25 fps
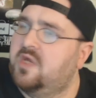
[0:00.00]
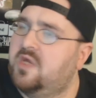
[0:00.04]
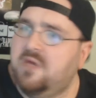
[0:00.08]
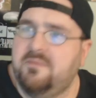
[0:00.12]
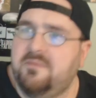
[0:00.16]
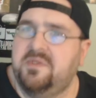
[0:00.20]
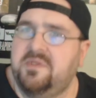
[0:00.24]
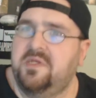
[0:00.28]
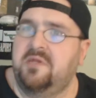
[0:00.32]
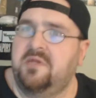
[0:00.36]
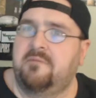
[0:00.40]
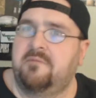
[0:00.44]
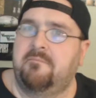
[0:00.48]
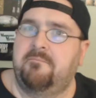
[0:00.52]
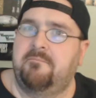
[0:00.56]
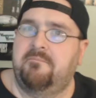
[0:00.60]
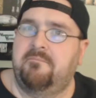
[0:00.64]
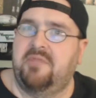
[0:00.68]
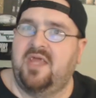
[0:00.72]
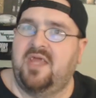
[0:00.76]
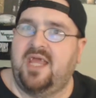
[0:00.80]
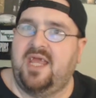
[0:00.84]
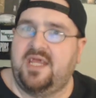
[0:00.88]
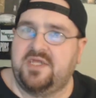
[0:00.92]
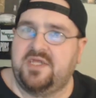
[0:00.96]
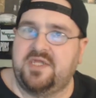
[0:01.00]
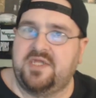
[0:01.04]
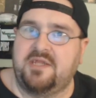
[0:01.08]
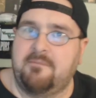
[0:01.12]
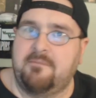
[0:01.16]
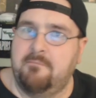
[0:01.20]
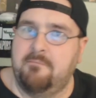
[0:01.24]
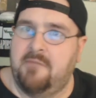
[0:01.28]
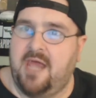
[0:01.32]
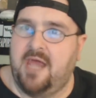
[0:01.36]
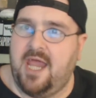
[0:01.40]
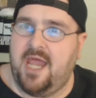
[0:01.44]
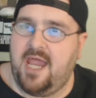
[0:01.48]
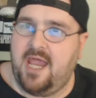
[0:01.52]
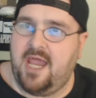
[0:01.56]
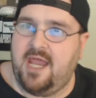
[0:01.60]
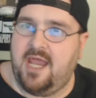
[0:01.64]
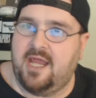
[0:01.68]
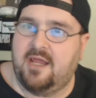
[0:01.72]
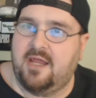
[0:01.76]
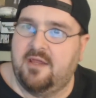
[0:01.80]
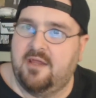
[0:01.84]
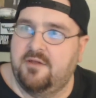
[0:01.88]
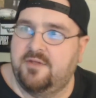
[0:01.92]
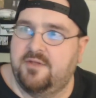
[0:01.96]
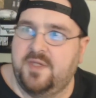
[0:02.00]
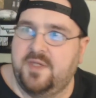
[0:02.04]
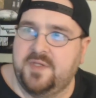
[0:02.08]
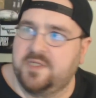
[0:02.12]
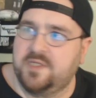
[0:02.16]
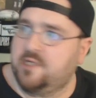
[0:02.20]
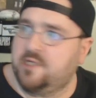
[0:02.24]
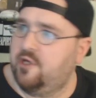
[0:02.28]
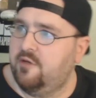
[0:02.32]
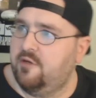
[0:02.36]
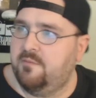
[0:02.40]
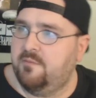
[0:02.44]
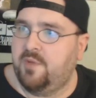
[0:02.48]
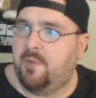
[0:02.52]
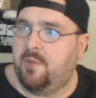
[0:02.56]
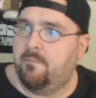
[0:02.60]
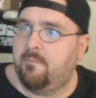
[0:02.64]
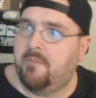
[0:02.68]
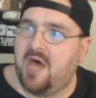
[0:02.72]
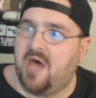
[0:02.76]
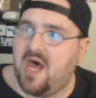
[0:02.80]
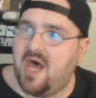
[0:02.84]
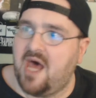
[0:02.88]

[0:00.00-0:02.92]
It comes in a plastic bag. It doesn't come in